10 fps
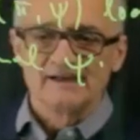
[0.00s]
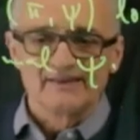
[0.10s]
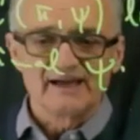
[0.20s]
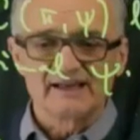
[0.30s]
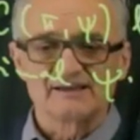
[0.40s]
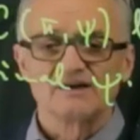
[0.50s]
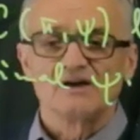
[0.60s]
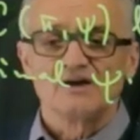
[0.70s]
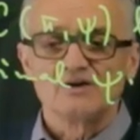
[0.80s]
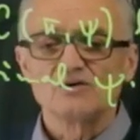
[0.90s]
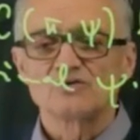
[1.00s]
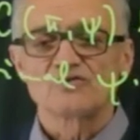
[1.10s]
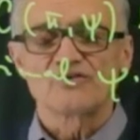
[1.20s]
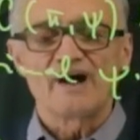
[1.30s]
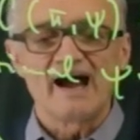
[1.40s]
that you
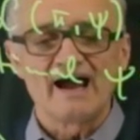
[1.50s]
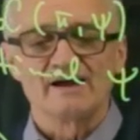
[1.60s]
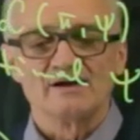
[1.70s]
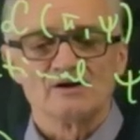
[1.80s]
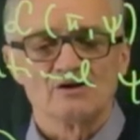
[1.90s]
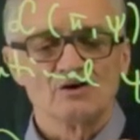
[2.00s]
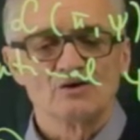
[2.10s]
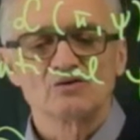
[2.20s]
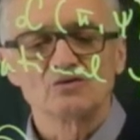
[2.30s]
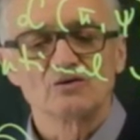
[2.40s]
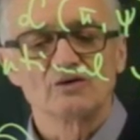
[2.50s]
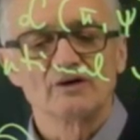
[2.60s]
try to